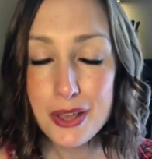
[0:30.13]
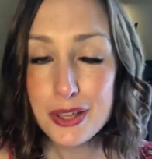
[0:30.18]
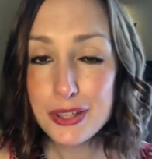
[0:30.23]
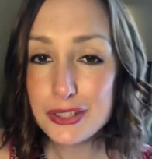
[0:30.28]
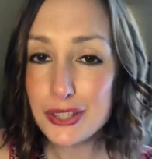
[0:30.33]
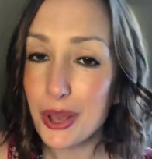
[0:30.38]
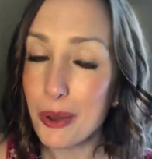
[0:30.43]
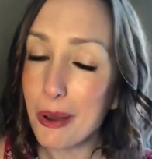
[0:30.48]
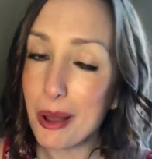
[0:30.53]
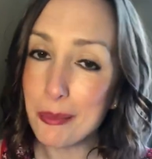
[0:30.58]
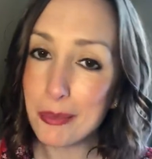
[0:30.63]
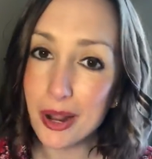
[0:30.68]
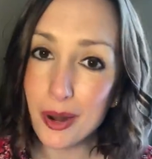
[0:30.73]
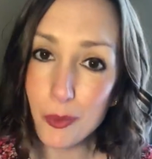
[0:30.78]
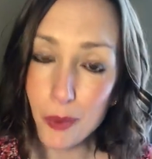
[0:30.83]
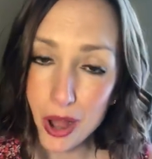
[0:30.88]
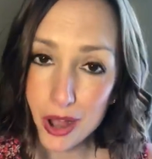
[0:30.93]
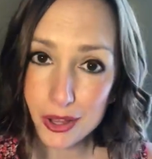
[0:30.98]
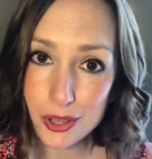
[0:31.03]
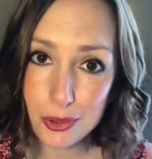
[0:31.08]
So I'm going
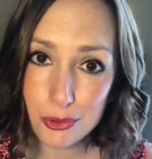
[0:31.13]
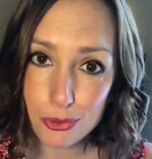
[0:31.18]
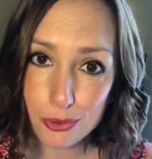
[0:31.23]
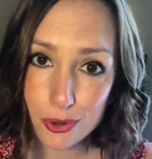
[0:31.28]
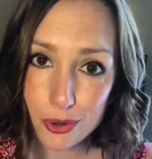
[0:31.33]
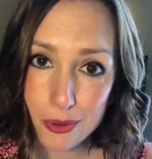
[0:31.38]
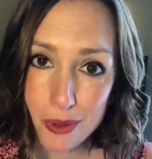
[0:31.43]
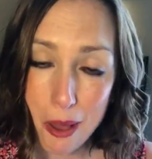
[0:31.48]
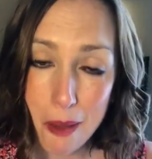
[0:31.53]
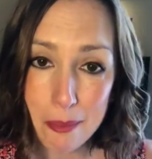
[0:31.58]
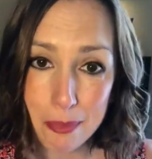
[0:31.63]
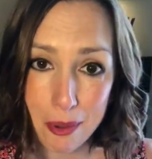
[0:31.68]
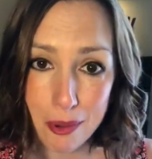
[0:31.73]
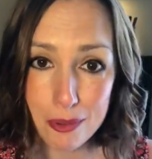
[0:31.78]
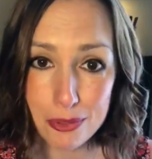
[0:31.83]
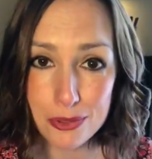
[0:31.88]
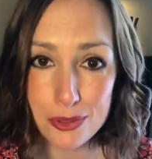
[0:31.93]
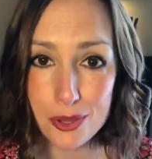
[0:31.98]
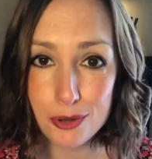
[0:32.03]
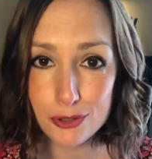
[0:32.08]
to walk you through
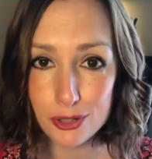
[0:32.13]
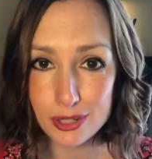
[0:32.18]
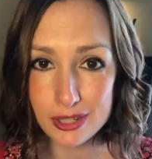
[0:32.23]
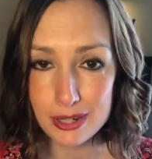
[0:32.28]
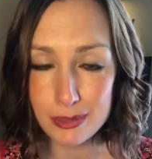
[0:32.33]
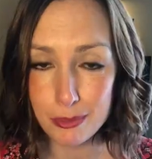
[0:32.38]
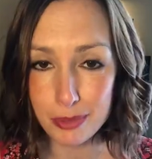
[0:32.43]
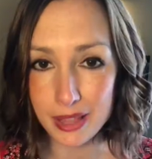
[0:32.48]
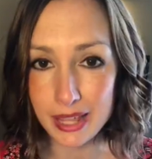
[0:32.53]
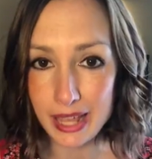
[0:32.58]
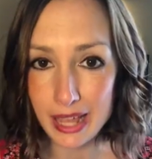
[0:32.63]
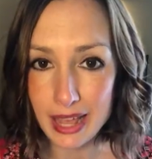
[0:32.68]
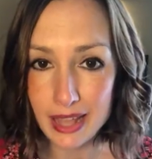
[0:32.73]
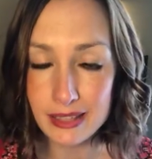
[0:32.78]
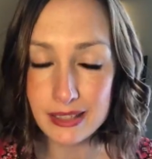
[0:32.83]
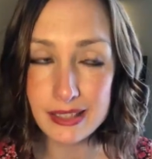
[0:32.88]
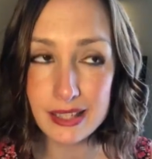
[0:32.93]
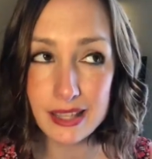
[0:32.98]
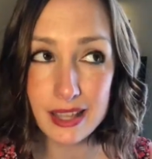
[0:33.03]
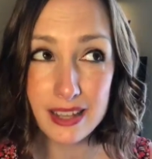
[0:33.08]
both nutrition
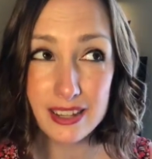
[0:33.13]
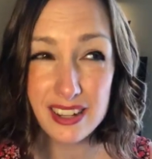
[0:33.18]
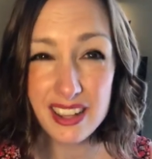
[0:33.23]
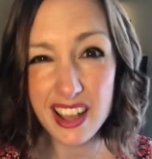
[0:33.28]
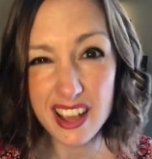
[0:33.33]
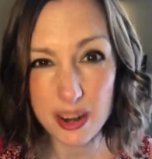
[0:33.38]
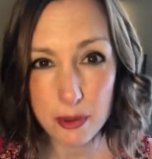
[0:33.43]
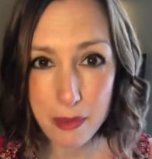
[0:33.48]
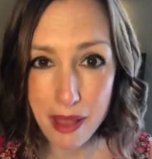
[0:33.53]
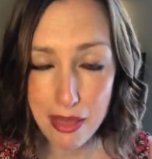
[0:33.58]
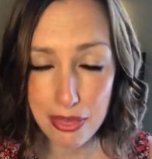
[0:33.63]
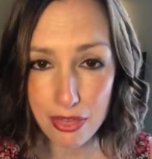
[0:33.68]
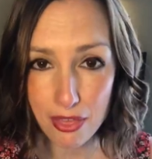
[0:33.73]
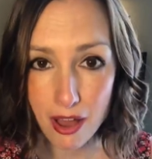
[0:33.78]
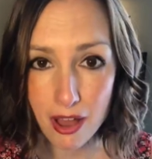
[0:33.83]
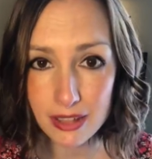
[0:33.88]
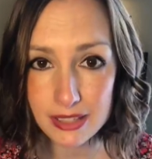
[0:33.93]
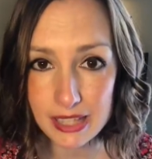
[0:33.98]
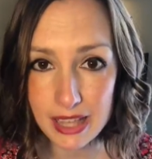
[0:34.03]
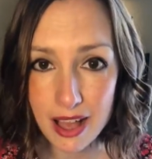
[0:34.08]
plans, kind of my
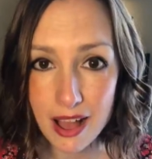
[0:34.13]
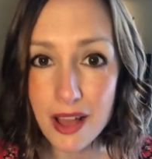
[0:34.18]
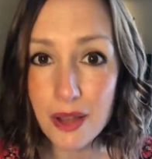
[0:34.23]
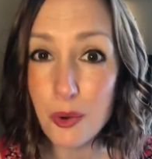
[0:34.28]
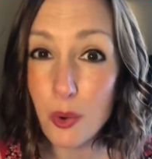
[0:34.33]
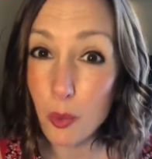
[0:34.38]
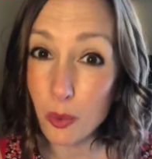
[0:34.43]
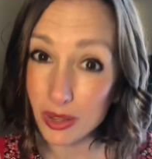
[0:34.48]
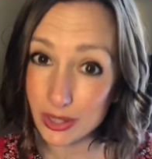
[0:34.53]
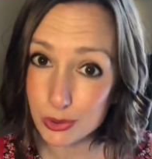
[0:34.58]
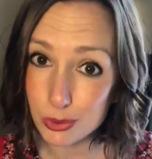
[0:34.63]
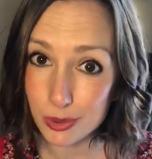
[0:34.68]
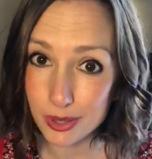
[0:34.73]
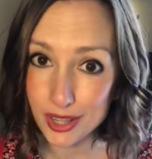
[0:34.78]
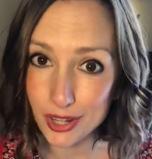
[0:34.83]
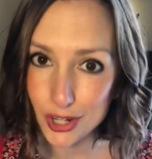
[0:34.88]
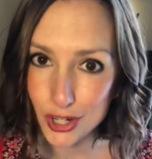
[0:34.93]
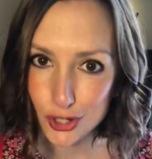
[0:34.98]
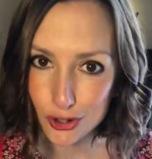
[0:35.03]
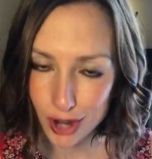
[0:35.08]
thoughts on what's
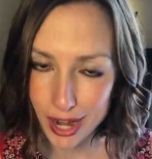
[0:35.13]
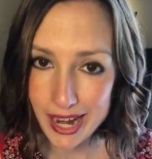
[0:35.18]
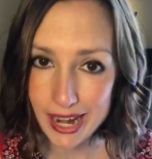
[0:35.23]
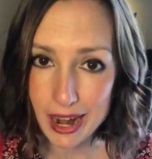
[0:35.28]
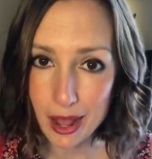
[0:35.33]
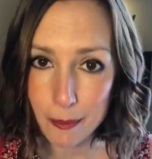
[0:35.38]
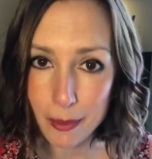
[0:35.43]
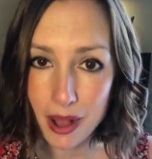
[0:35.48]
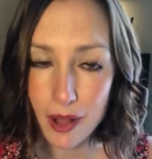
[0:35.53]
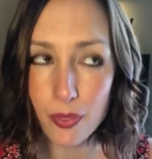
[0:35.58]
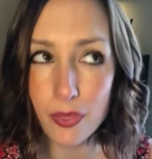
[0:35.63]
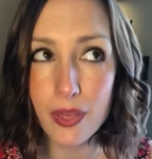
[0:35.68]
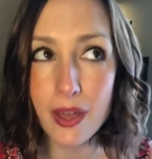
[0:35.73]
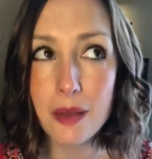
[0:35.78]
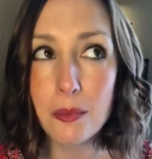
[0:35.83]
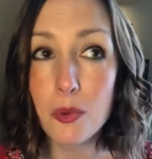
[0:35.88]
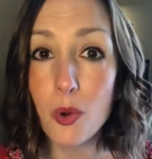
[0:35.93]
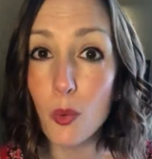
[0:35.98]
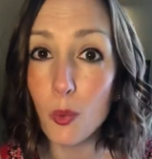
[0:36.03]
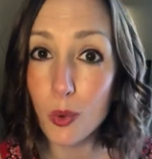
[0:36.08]
really great about
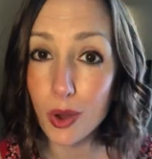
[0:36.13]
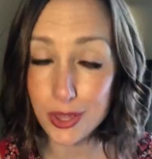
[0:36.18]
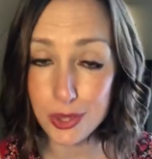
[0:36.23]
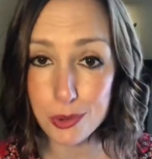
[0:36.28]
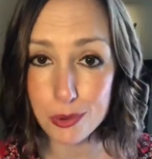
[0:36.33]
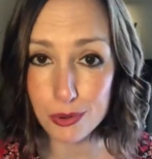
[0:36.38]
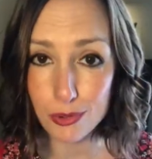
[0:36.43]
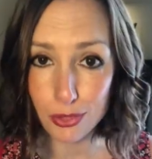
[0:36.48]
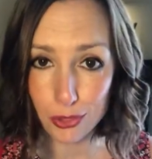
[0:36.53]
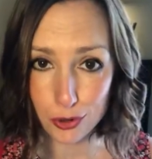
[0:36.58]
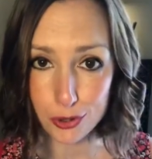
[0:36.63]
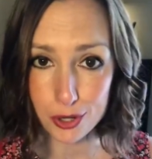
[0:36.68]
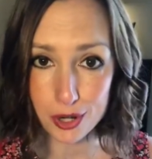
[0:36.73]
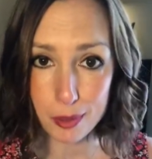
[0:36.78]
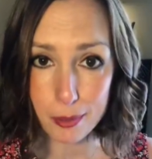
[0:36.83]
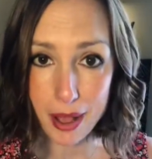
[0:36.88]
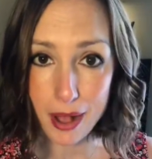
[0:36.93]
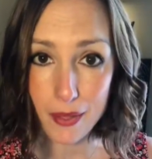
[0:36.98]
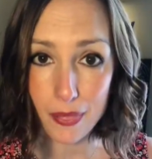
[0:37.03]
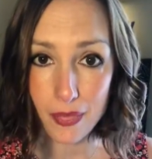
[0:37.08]
them, what you could learn
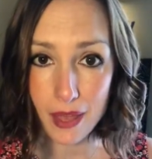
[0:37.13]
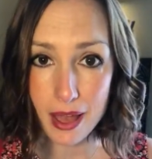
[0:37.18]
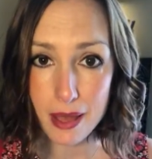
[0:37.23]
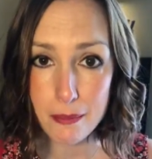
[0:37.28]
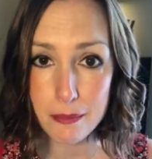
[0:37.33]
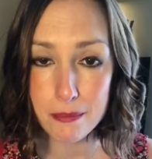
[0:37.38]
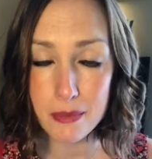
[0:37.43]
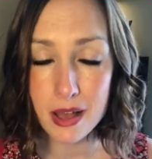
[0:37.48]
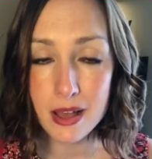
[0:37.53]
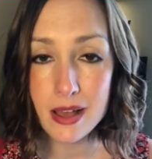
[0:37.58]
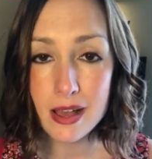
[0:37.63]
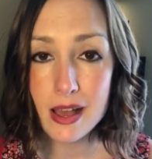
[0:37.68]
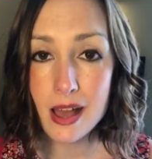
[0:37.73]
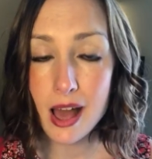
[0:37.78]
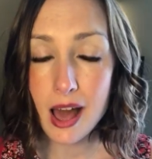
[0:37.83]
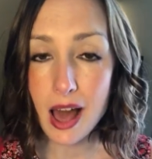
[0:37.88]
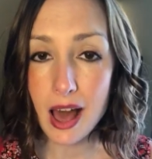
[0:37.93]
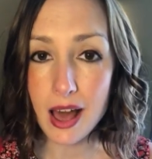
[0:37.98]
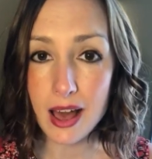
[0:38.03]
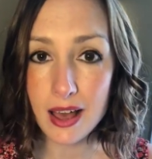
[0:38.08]
about them,
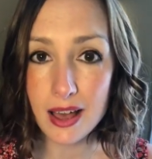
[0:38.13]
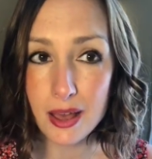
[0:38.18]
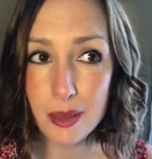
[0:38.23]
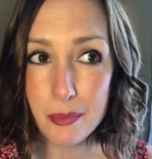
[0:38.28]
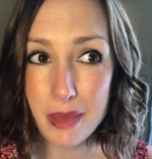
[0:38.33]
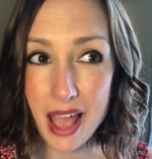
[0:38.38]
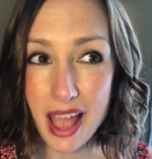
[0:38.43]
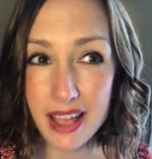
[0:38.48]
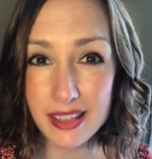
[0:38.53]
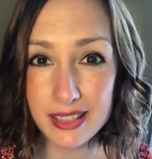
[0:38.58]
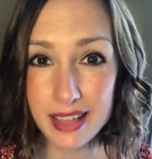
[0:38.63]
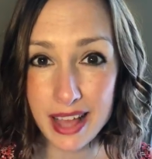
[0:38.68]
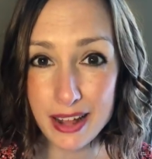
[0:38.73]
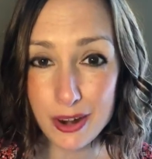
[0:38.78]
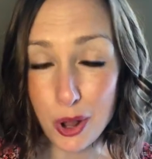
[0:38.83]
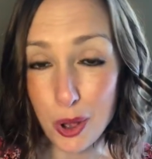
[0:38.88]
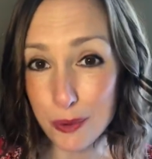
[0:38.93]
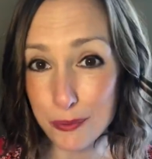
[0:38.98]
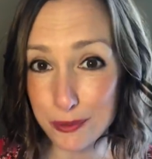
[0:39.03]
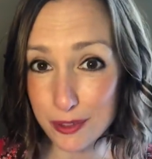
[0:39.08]
and then
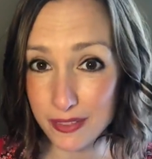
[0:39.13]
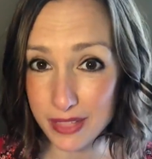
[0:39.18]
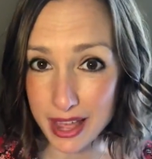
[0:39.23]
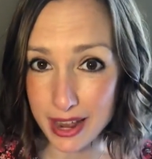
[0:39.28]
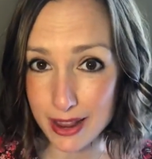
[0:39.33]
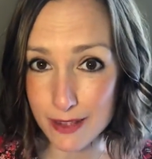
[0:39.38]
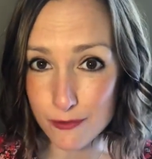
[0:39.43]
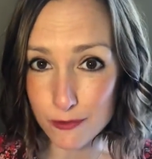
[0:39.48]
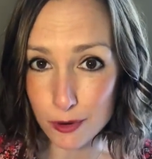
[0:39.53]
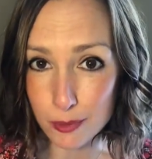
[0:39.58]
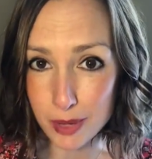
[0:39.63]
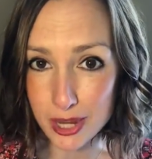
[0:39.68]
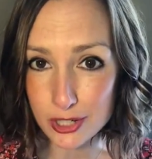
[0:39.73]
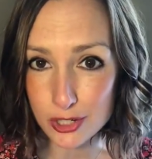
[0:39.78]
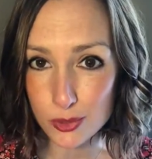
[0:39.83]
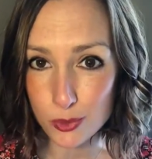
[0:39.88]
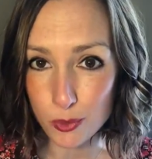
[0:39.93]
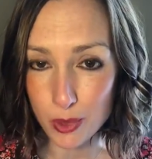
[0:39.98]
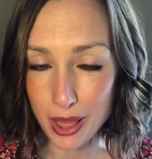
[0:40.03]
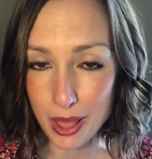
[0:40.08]
hopefully that
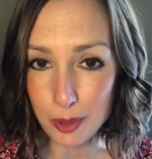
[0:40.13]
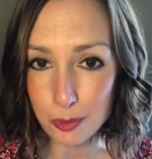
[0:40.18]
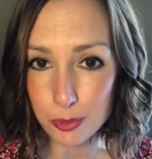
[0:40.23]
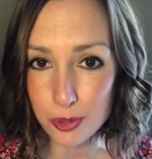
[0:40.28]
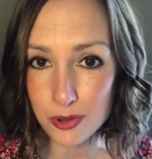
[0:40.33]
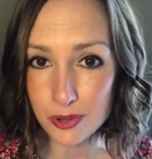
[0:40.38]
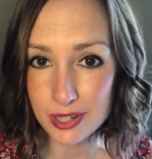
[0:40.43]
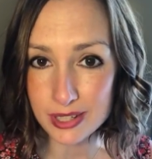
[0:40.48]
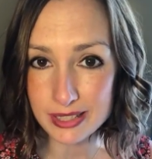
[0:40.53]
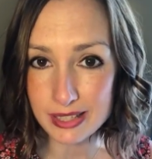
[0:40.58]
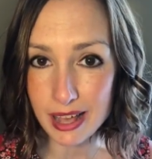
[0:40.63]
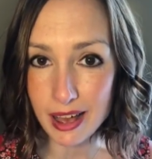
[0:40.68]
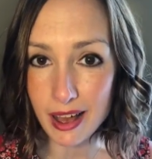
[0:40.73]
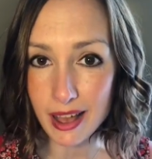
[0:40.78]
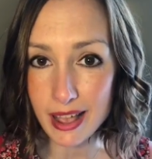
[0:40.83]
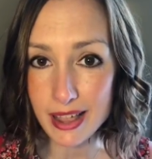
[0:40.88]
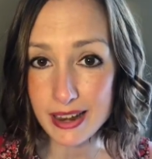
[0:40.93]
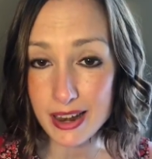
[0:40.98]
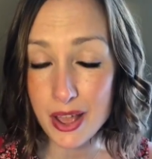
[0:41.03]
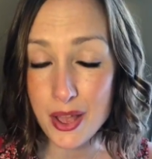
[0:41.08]
information will help you
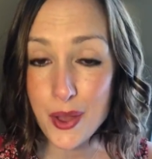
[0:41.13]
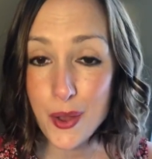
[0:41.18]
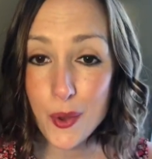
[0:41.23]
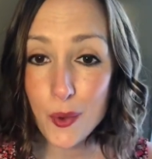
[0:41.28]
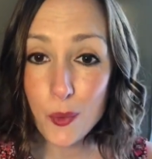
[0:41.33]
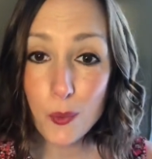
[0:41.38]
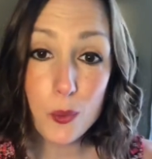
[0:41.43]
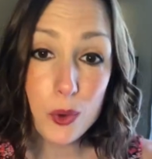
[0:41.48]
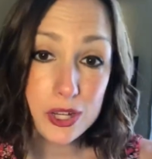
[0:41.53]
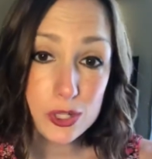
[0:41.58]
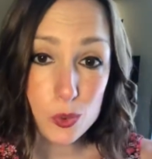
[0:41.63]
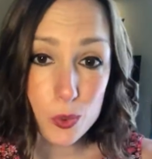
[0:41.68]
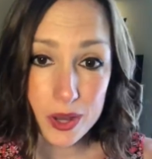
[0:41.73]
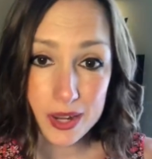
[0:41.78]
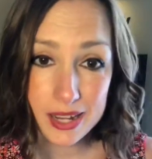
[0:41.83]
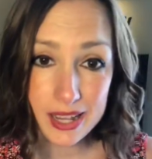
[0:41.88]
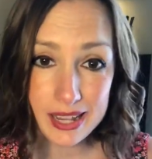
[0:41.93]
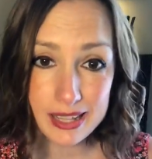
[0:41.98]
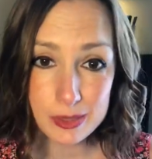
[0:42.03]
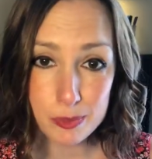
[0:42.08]
decide which one
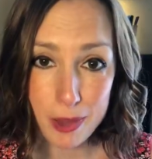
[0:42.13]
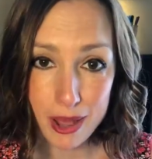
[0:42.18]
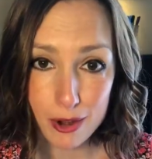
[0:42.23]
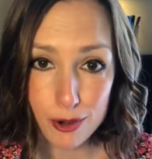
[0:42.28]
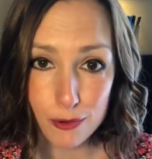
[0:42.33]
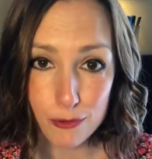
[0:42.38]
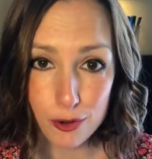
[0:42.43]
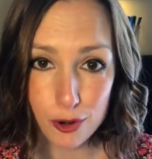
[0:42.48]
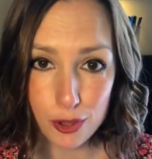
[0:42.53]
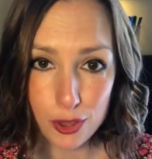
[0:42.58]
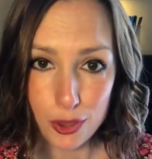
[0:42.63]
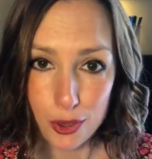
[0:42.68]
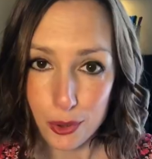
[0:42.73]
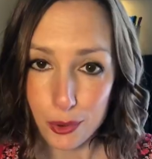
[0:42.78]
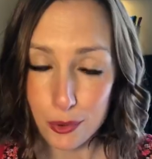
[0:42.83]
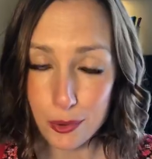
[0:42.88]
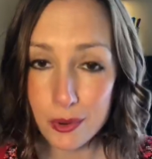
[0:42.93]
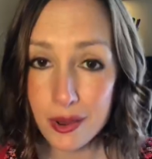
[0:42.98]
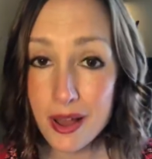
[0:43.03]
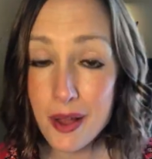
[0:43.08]
is better for
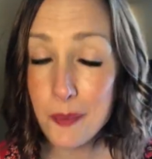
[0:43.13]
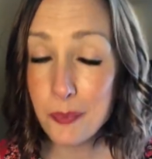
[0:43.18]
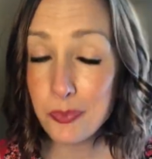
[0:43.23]
you,